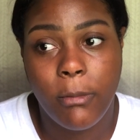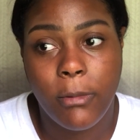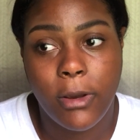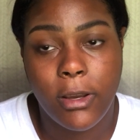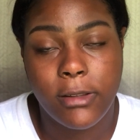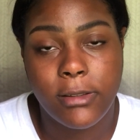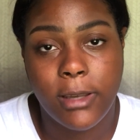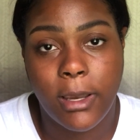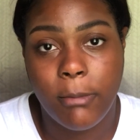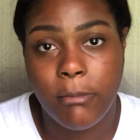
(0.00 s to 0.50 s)

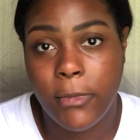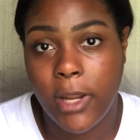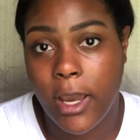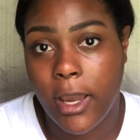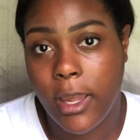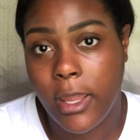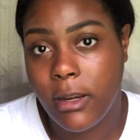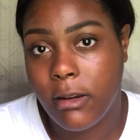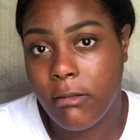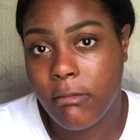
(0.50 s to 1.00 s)
because I'm
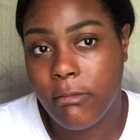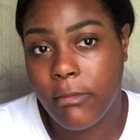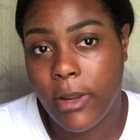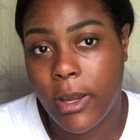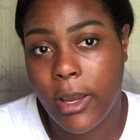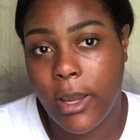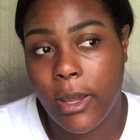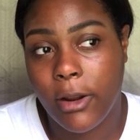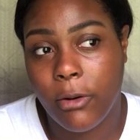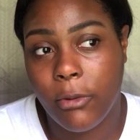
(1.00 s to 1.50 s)
not
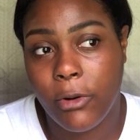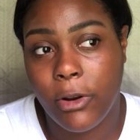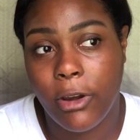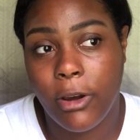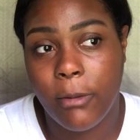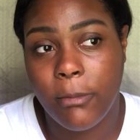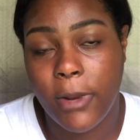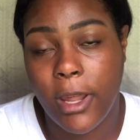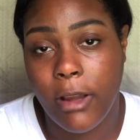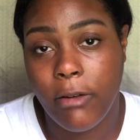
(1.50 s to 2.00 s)

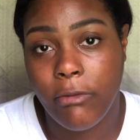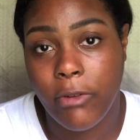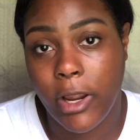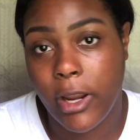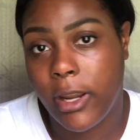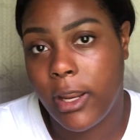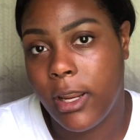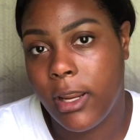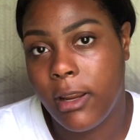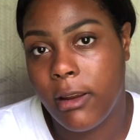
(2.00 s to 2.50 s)

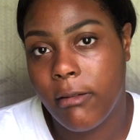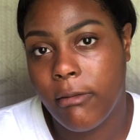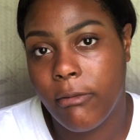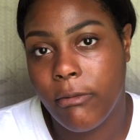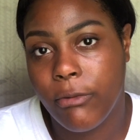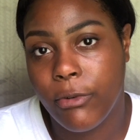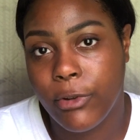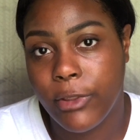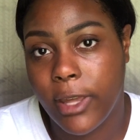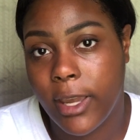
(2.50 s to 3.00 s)
ready
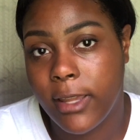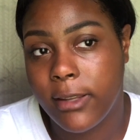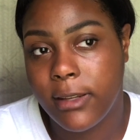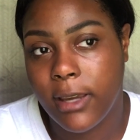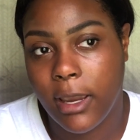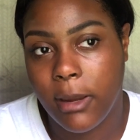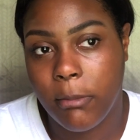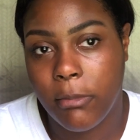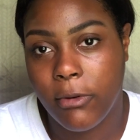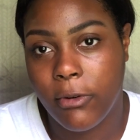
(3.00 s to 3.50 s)
for that
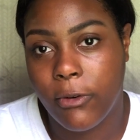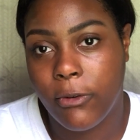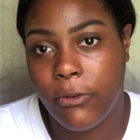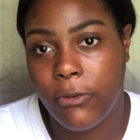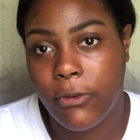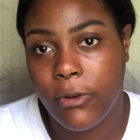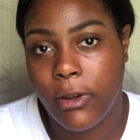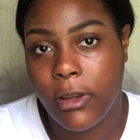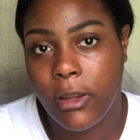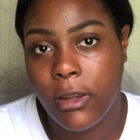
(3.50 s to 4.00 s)
type of
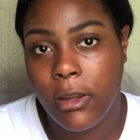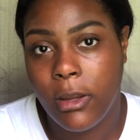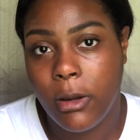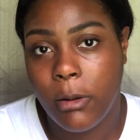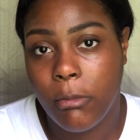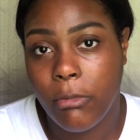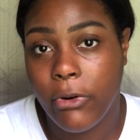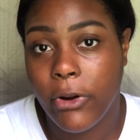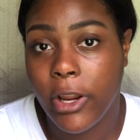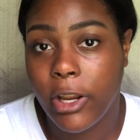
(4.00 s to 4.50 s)

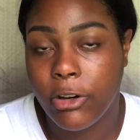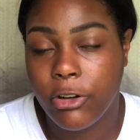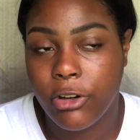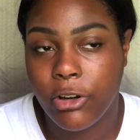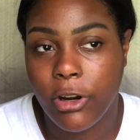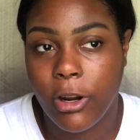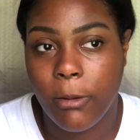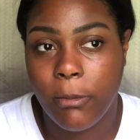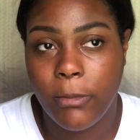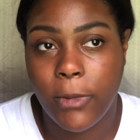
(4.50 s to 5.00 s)

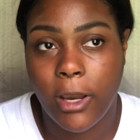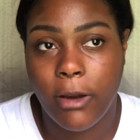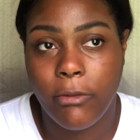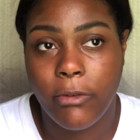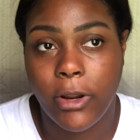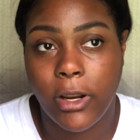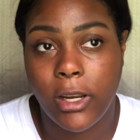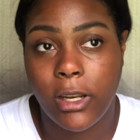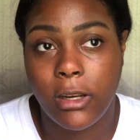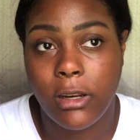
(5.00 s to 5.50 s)
pressure. I'm not
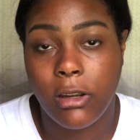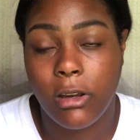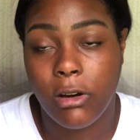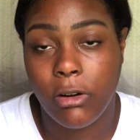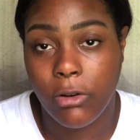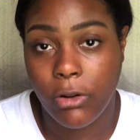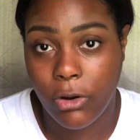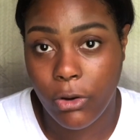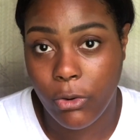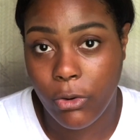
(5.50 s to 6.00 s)
ready to
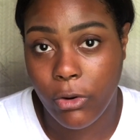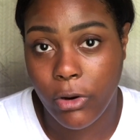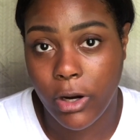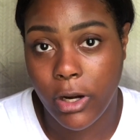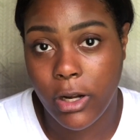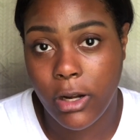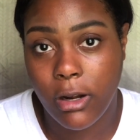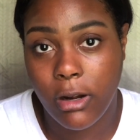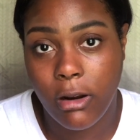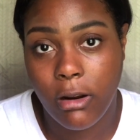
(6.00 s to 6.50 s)
go to
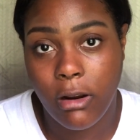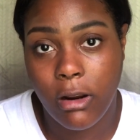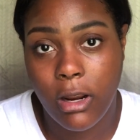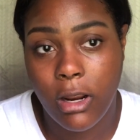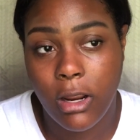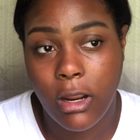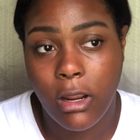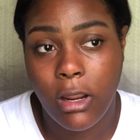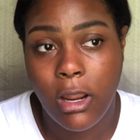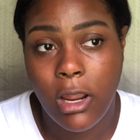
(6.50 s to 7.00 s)
court.
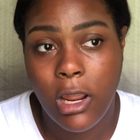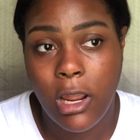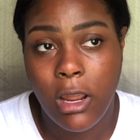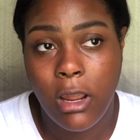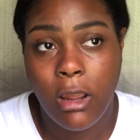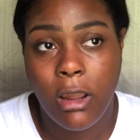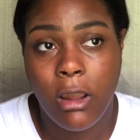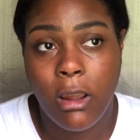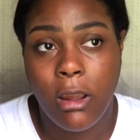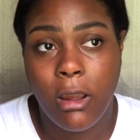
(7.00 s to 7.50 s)

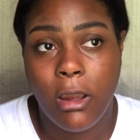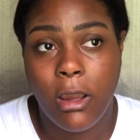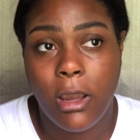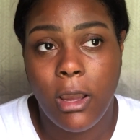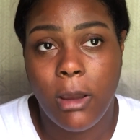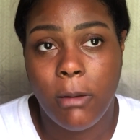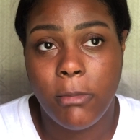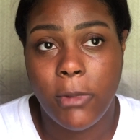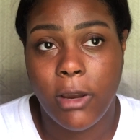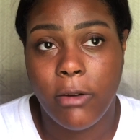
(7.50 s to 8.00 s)

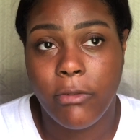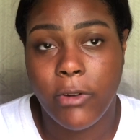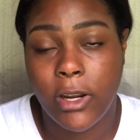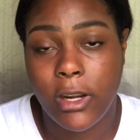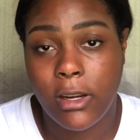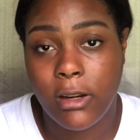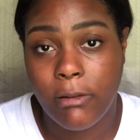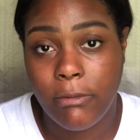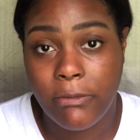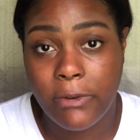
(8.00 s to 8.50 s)
I'm not
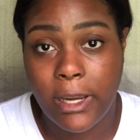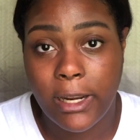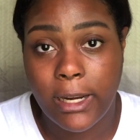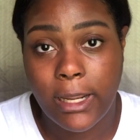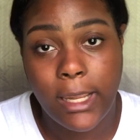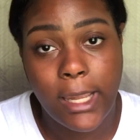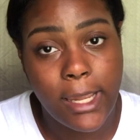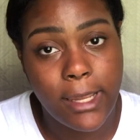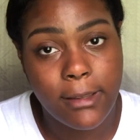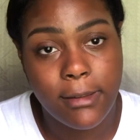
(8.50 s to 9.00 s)
ready to fight
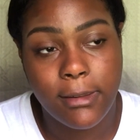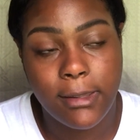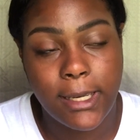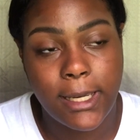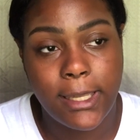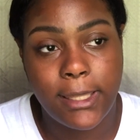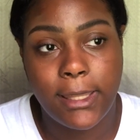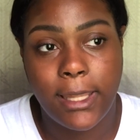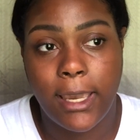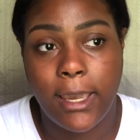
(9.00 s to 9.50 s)
a case
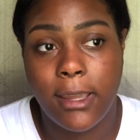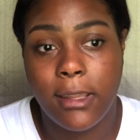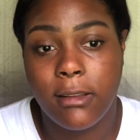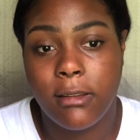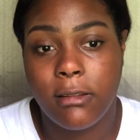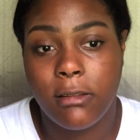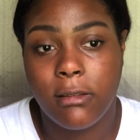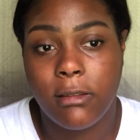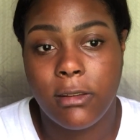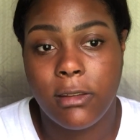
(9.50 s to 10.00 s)
like
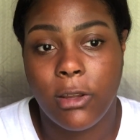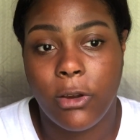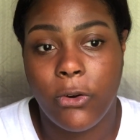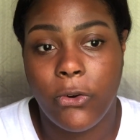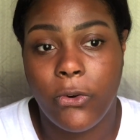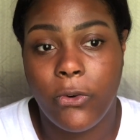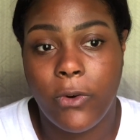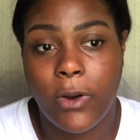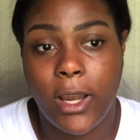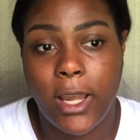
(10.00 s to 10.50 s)
that,
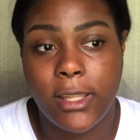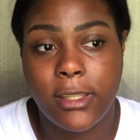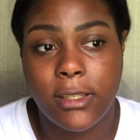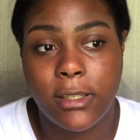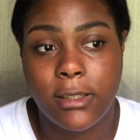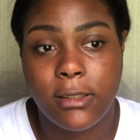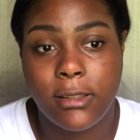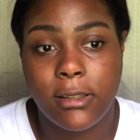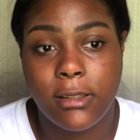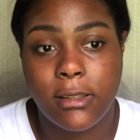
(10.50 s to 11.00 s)
so I
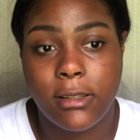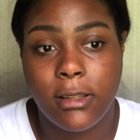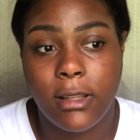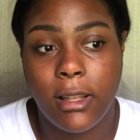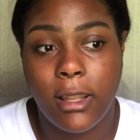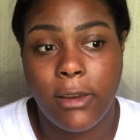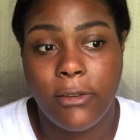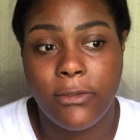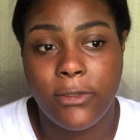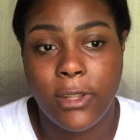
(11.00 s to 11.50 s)
just
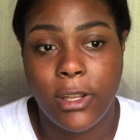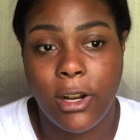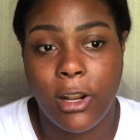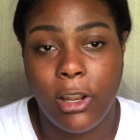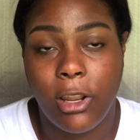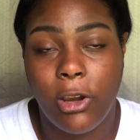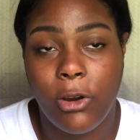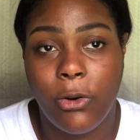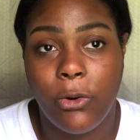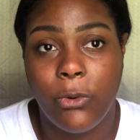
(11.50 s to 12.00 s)
left it
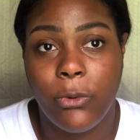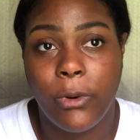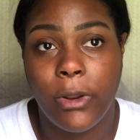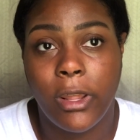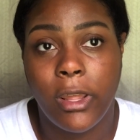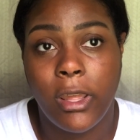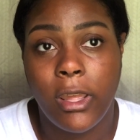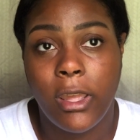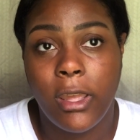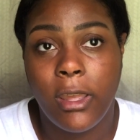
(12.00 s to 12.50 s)
alone.
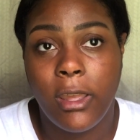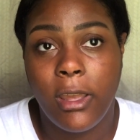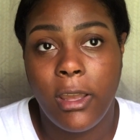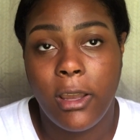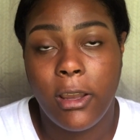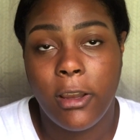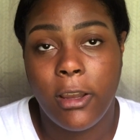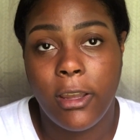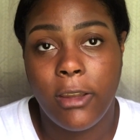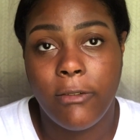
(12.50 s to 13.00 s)

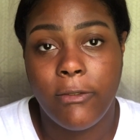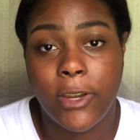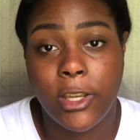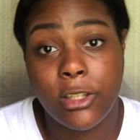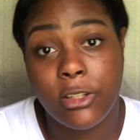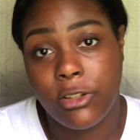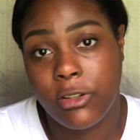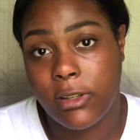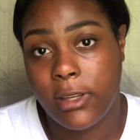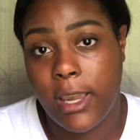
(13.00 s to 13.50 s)

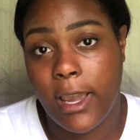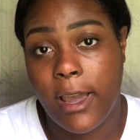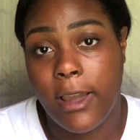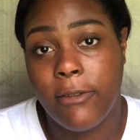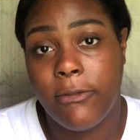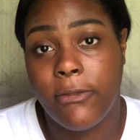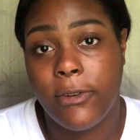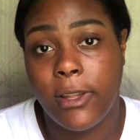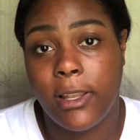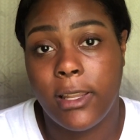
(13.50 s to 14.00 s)
Eventually,
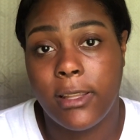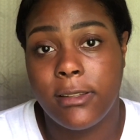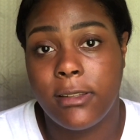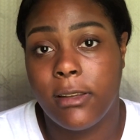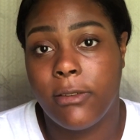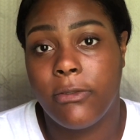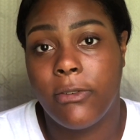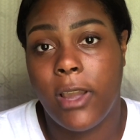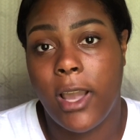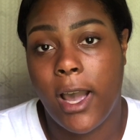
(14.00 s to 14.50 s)
I feel as
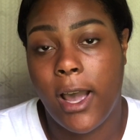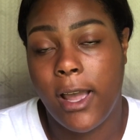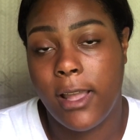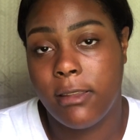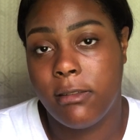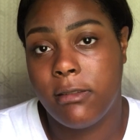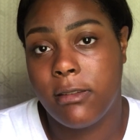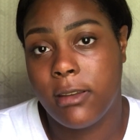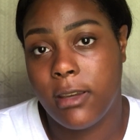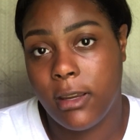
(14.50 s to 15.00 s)
if
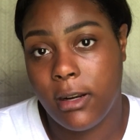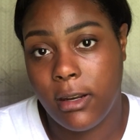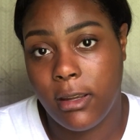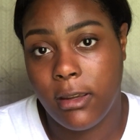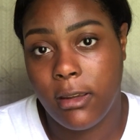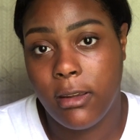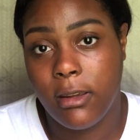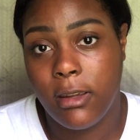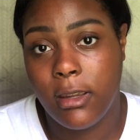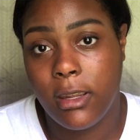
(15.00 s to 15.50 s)
God's
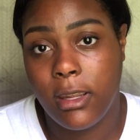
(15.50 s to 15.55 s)
gonna,